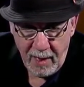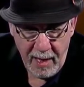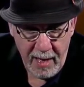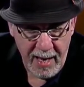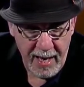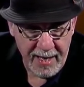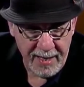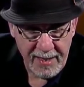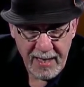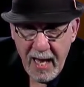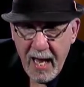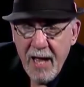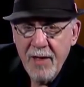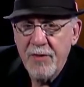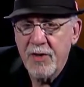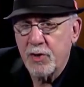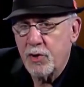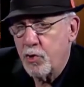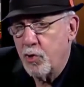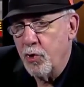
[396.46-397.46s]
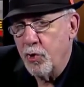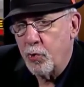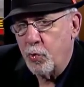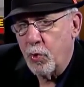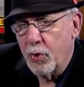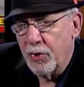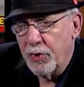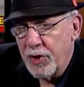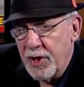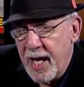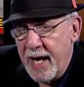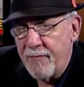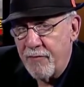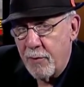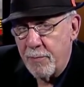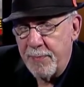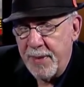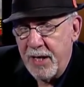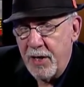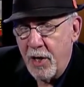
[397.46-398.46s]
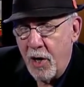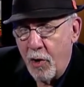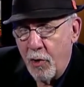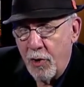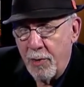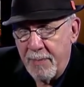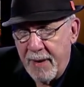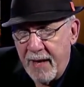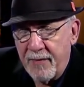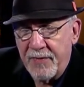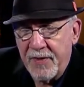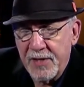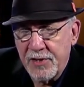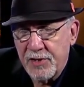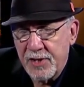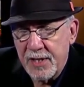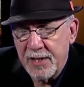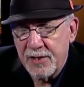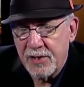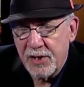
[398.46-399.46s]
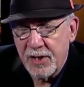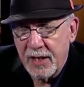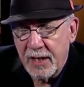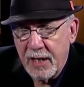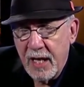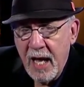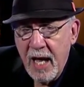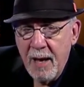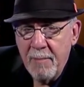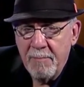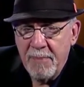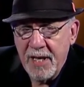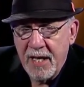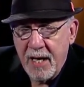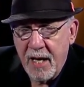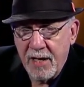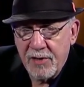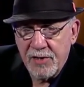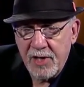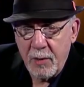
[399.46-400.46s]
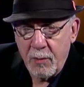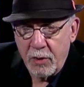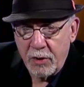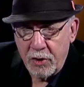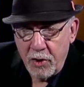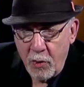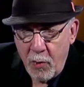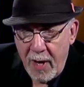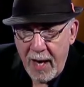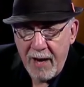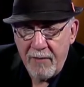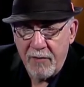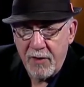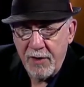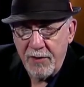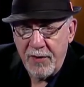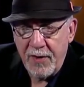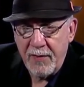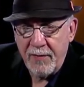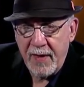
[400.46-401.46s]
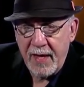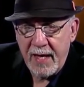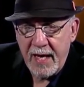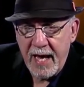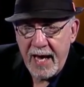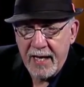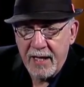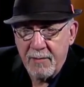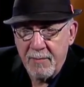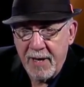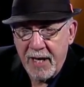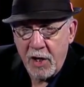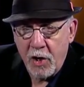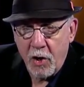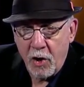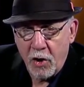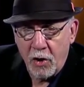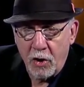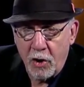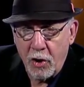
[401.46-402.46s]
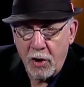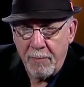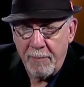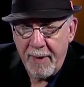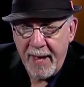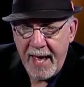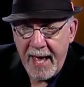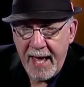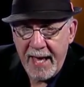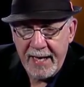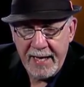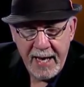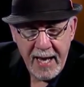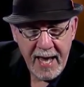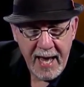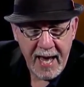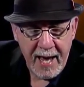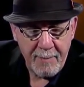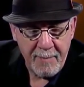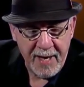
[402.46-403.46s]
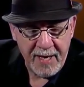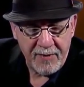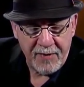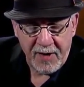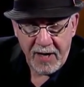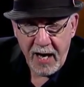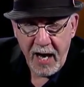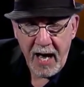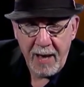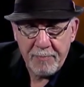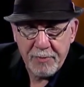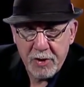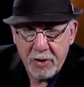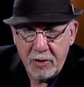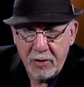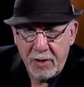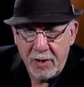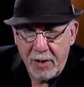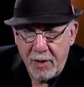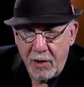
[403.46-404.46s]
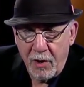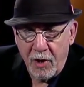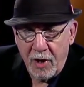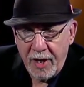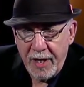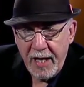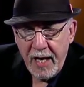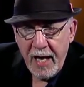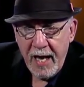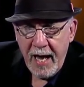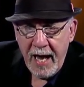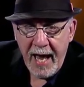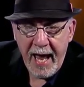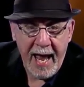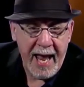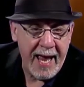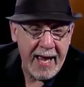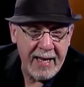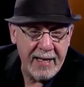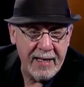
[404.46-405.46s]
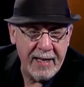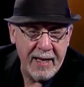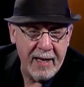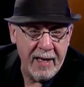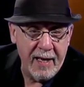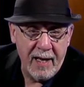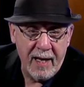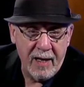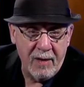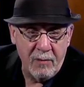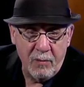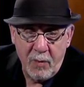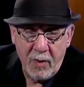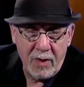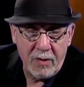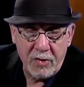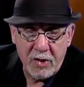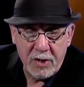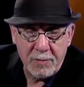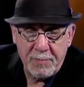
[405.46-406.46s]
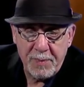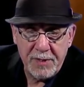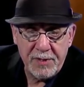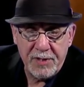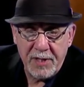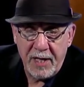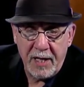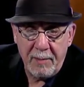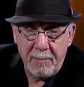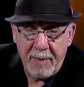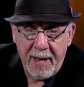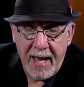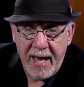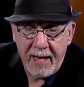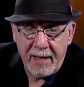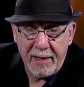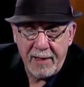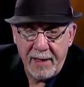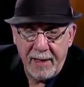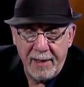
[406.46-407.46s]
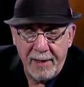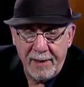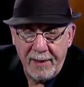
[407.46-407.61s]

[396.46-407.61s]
And the truth will never be known about this incident because they will do everything they can to make her look bad and make the cops look good. And we'll just be sitting back